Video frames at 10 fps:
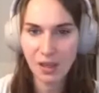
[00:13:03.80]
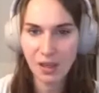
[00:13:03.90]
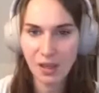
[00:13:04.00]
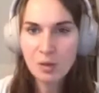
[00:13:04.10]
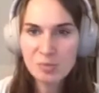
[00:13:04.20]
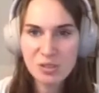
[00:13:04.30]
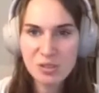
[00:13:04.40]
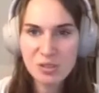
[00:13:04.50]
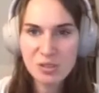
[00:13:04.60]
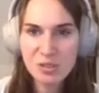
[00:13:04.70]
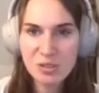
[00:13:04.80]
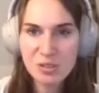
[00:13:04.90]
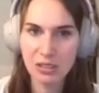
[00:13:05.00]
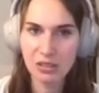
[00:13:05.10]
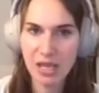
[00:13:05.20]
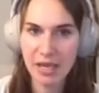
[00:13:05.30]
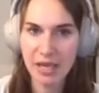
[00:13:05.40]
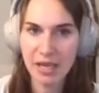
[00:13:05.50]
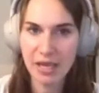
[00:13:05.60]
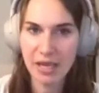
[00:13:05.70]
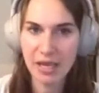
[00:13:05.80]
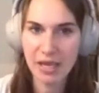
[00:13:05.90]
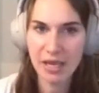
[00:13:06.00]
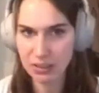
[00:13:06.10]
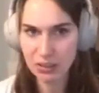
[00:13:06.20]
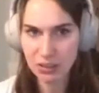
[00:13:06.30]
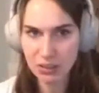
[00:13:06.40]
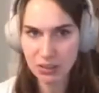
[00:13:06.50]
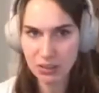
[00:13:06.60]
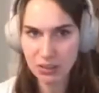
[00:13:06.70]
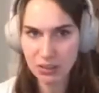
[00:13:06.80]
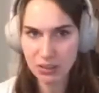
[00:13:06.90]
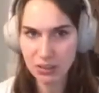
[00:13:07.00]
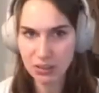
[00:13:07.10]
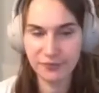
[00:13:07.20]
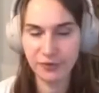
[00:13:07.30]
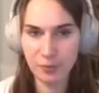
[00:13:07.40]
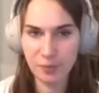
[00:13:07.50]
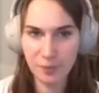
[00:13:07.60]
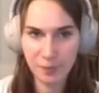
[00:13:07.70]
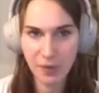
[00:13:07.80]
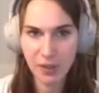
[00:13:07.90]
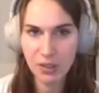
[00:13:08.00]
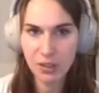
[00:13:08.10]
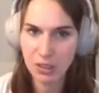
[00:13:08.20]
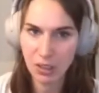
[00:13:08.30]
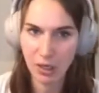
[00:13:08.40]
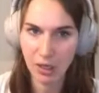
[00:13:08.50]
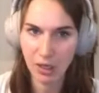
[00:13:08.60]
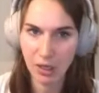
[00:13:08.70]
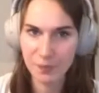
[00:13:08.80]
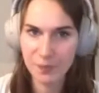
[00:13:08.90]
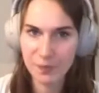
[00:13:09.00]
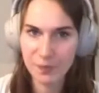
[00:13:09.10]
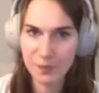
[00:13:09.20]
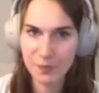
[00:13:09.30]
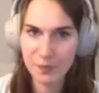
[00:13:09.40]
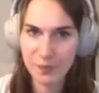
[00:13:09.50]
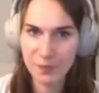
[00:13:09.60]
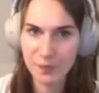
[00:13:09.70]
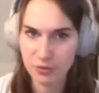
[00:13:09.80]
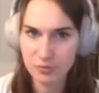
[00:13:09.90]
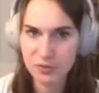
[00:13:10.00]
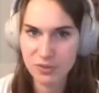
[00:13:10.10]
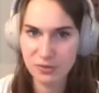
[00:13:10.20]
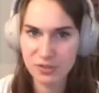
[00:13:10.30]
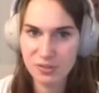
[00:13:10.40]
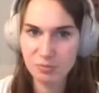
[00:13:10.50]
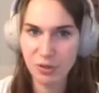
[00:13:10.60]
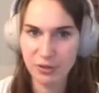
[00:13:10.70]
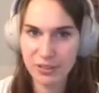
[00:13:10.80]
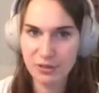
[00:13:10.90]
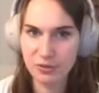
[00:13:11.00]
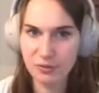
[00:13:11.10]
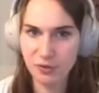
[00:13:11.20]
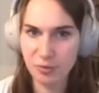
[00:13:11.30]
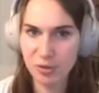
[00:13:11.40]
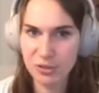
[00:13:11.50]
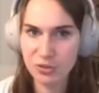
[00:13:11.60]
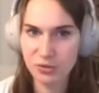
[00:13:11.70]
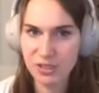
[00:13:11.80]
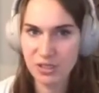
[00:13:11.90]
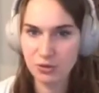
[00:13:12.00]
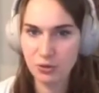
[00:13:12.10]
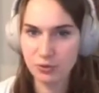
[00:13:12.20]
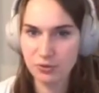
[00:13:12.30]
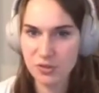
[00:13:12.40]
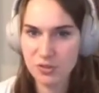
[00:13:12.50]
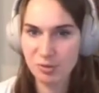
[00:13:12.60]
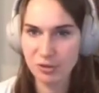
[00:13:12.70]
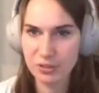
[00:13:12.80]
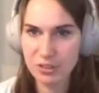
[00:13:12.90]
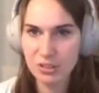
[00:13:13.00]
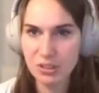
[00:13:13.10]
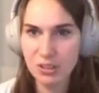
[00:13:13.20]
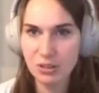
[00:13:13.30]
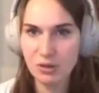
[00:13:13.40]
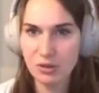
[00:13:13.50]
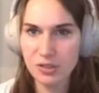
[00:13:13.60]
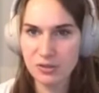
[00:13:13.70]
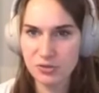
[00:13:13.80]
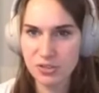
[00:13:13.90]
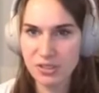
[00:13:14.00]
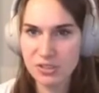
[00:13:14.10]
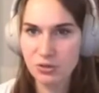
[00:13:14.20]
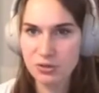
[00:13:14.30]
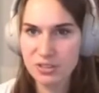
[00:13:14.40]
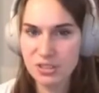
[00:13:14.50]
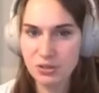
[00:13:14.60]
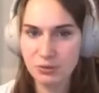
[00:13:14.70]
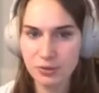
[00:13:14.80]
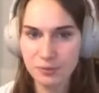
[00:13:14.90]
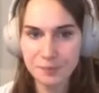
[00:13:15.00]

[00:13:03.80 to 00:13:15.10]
upsamples it again, and concatenates input from the encoder. So this part here, the front part is called the encoder. This part on the other side is called the decoder.